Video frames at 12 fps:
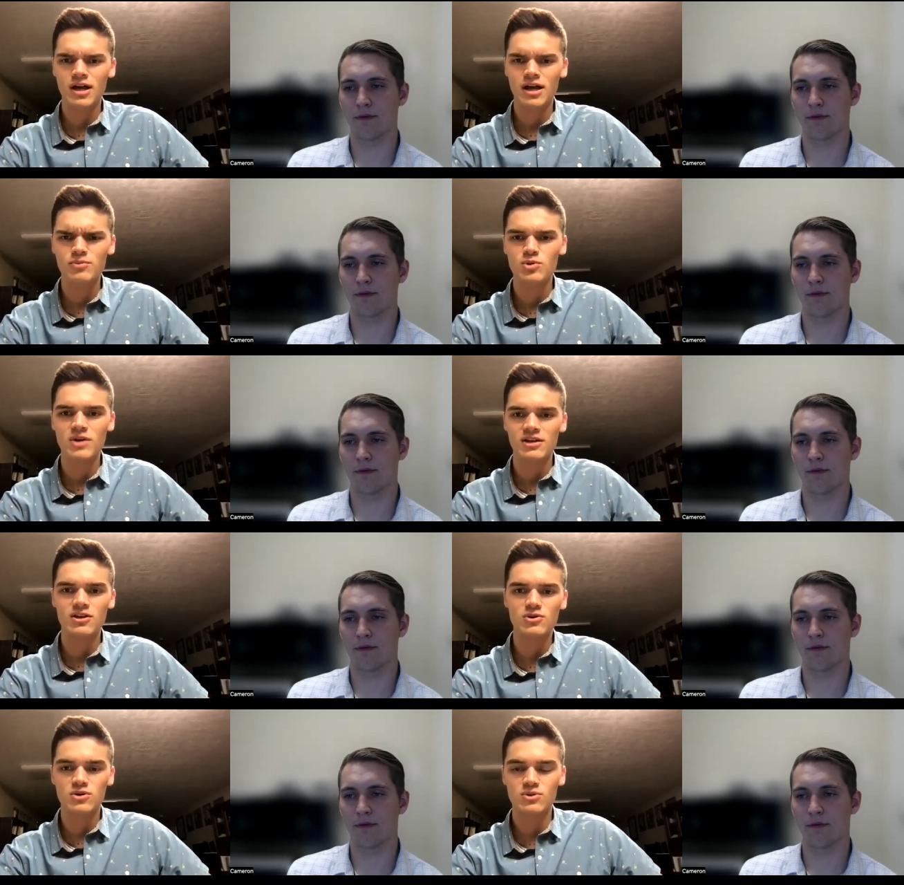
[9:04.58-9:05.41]
Speaker 1: help you
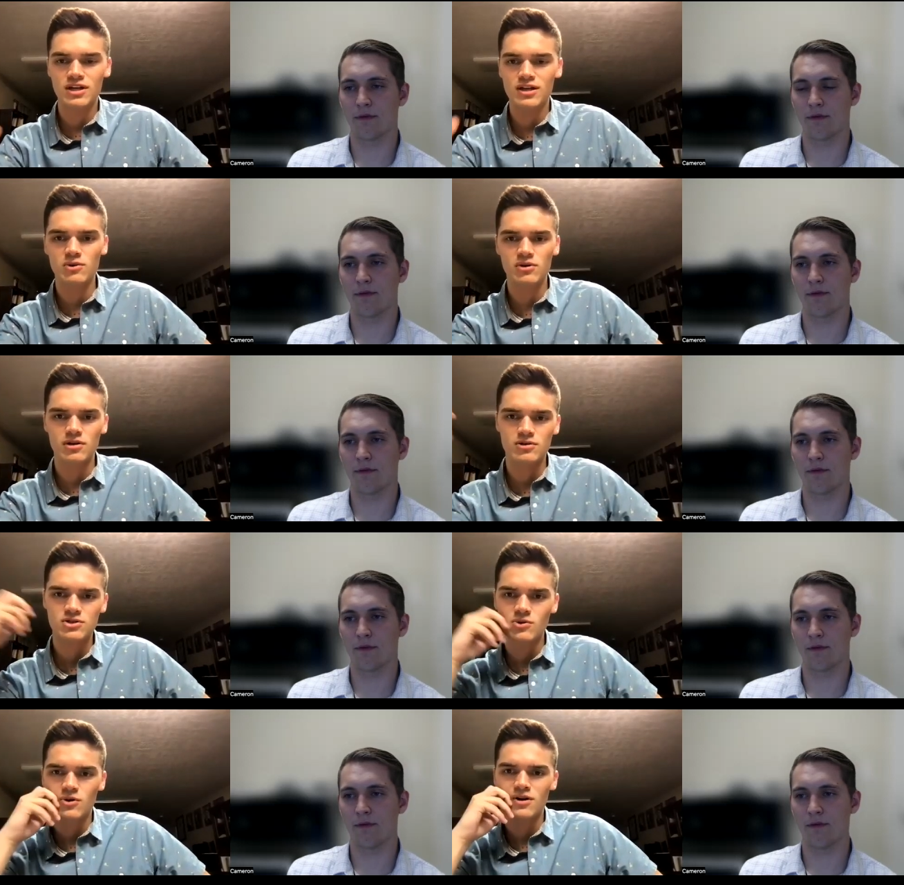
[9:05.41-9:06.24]
make you unique with your
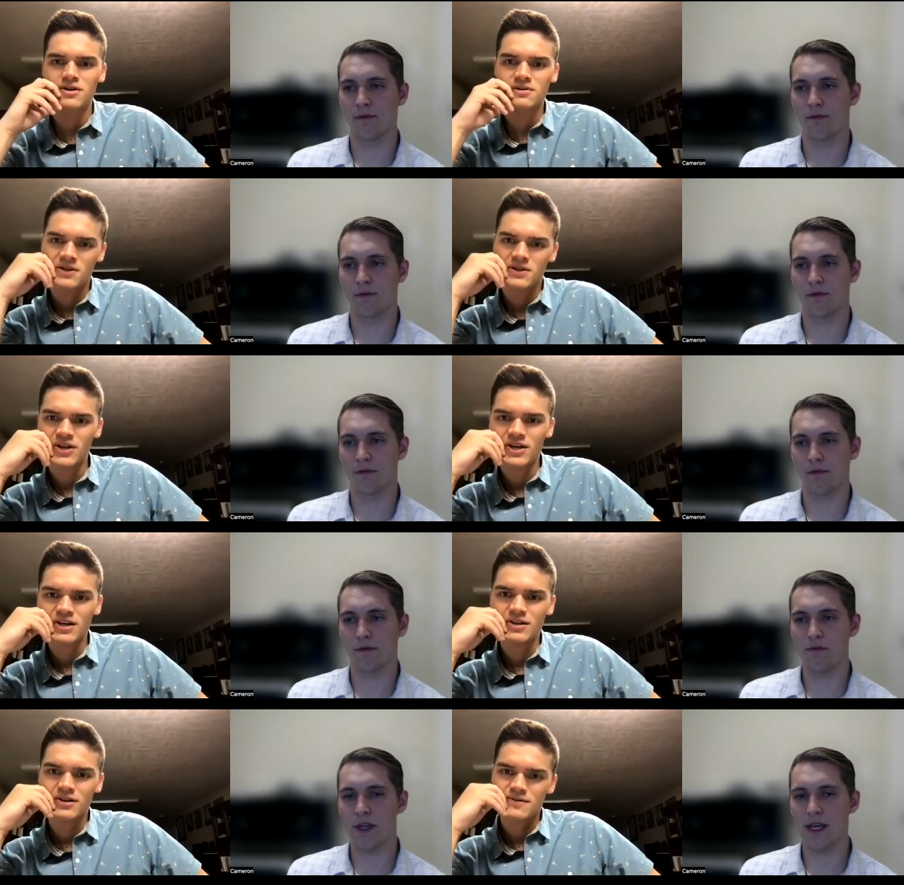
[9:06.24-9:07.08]
story
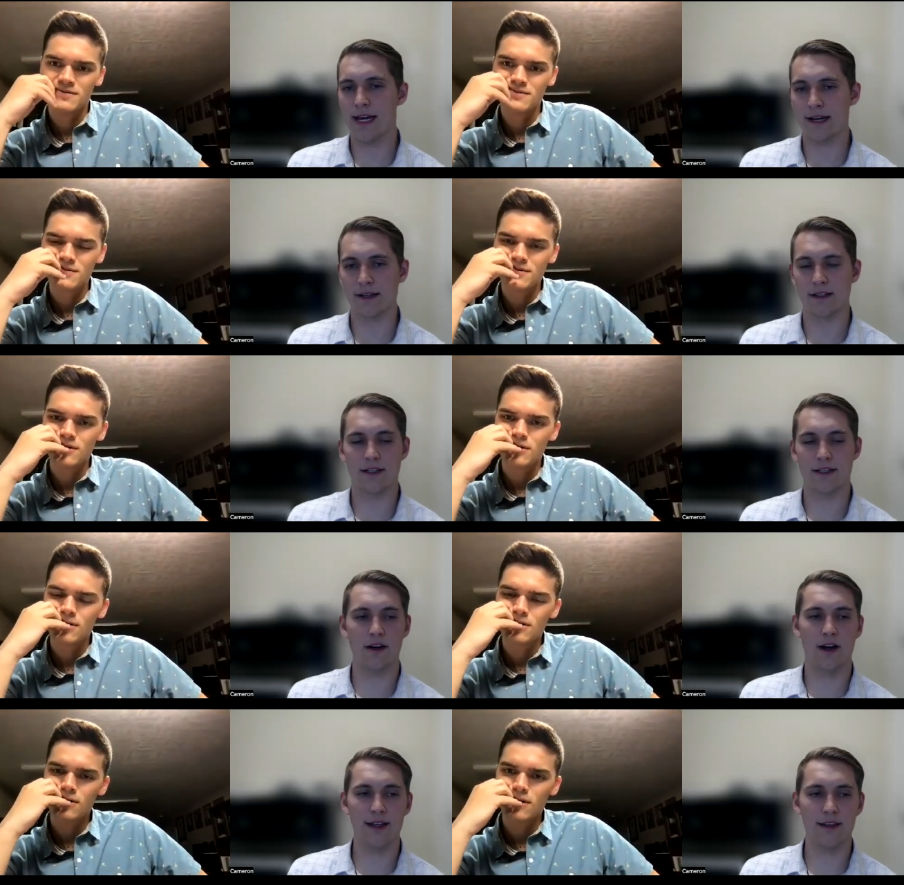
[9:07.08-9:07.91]
Speaker 2: yeah
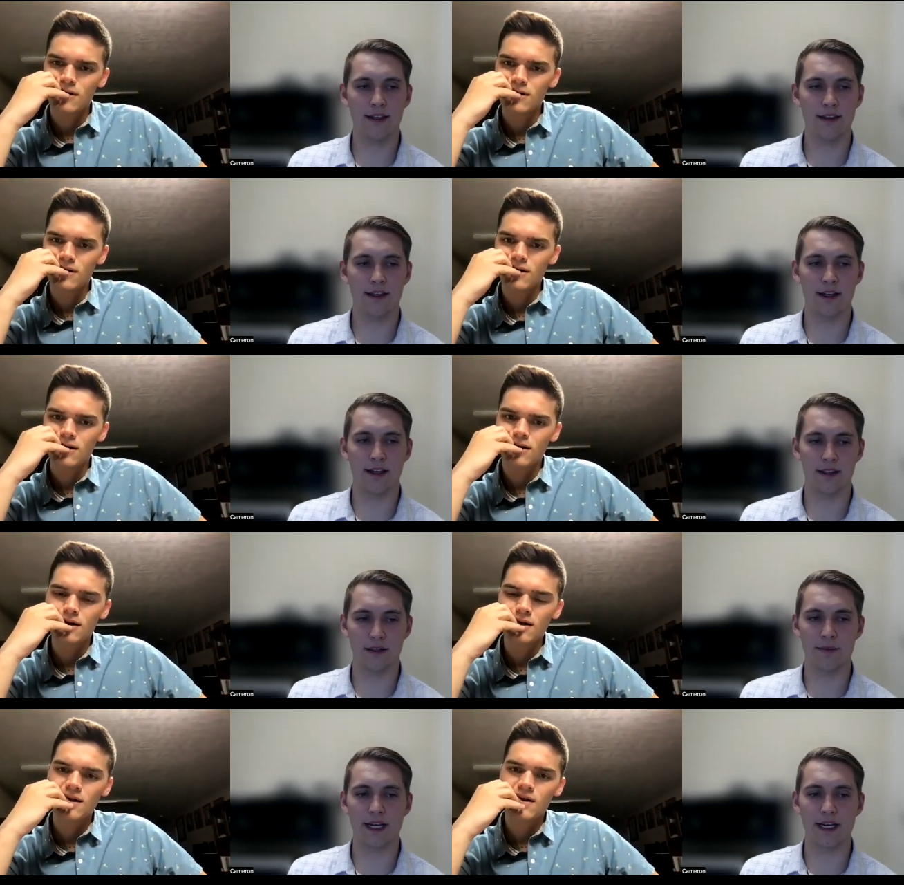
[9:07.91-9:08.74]
so i think the
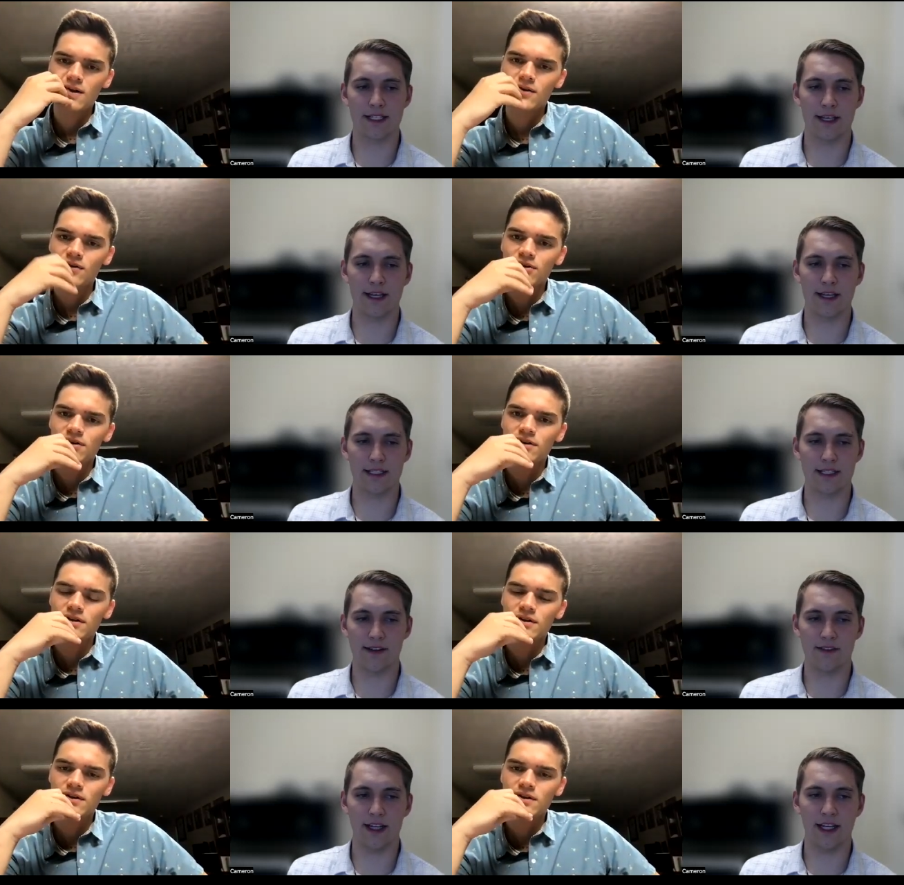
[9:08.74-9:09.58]
the biggest thing is
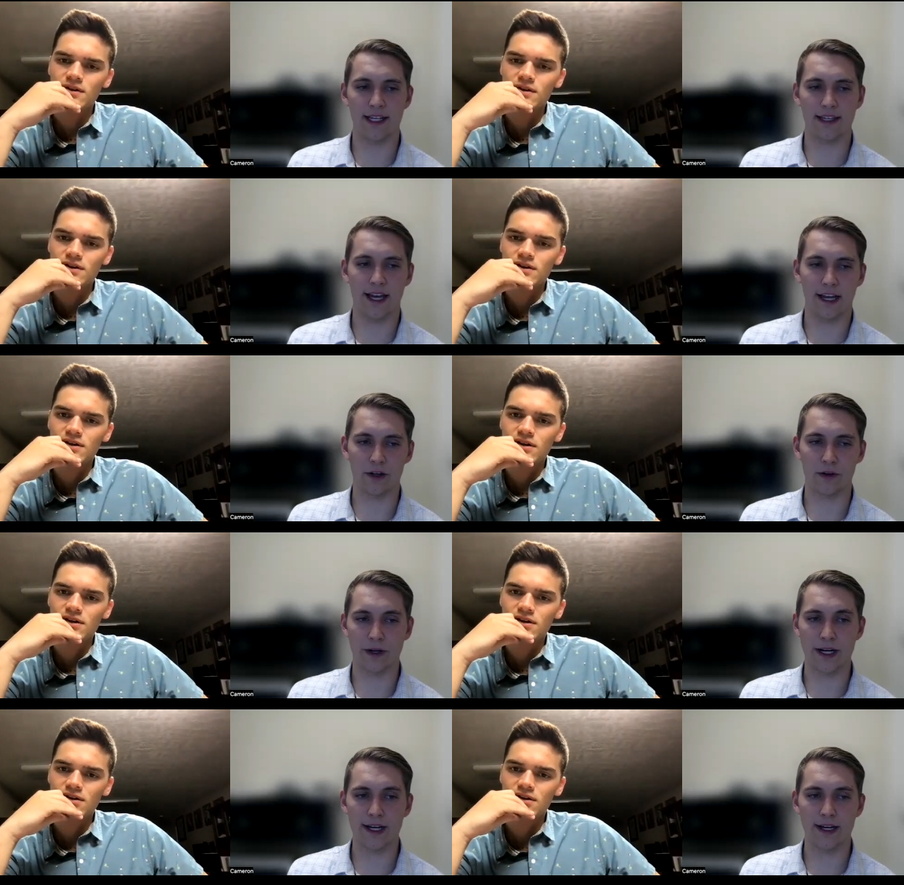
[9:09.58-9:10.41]
definitely like that
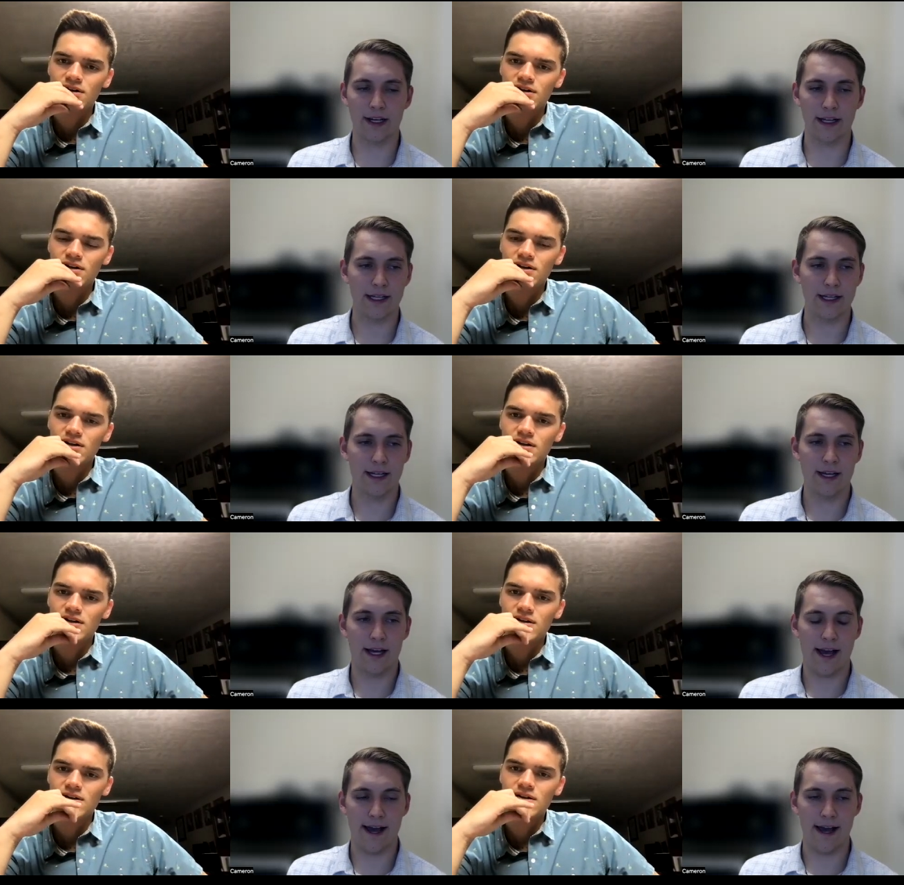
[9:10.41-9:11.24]
grit
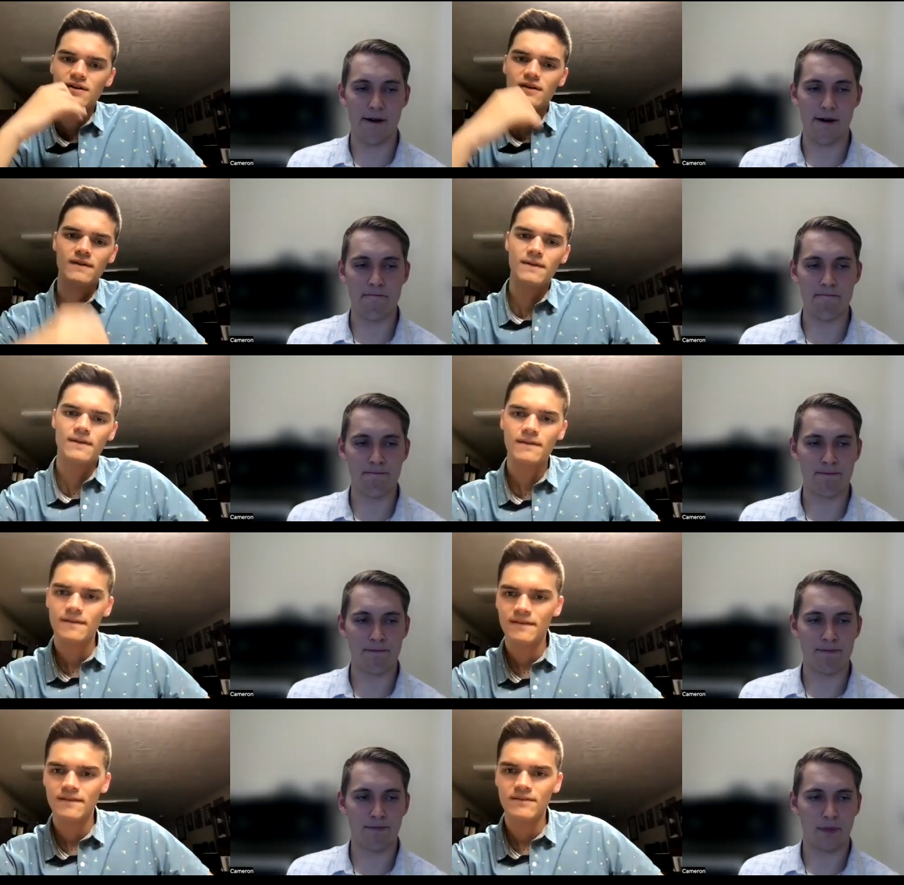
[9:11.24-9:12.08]
um
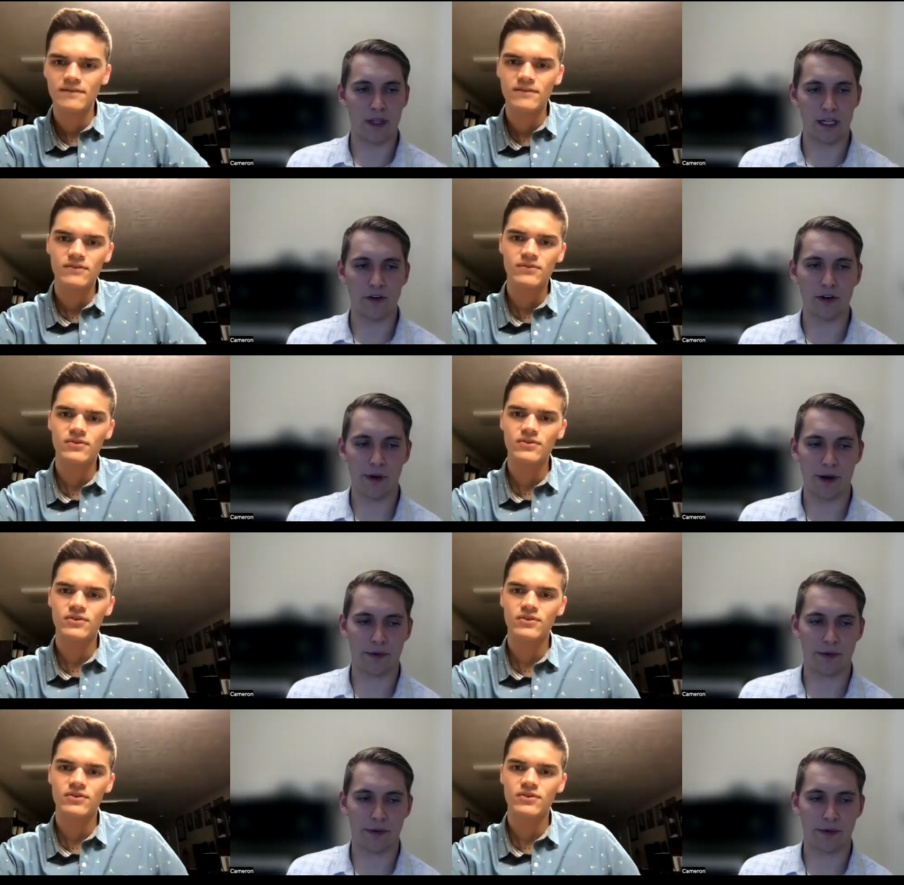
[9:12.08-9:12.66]
i remember